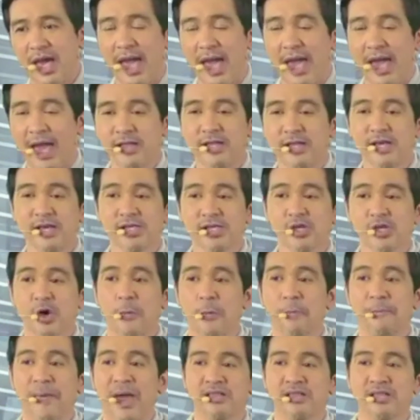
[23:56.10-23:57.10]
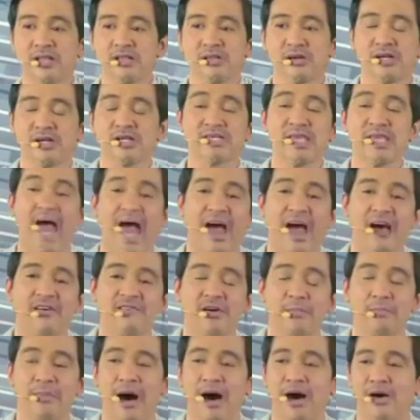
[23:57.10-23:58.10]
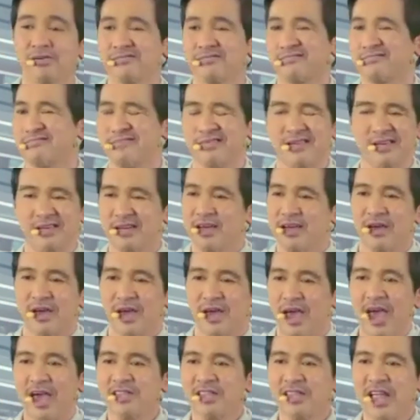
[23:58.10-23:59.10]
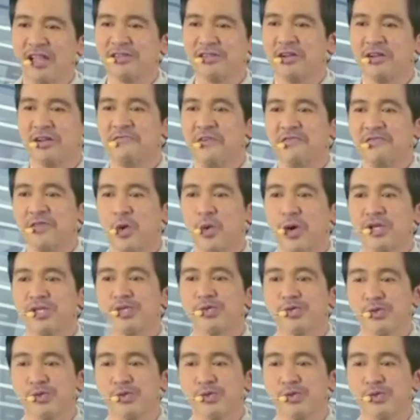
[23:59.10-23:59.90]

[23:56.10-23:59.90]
And his competitors have about 851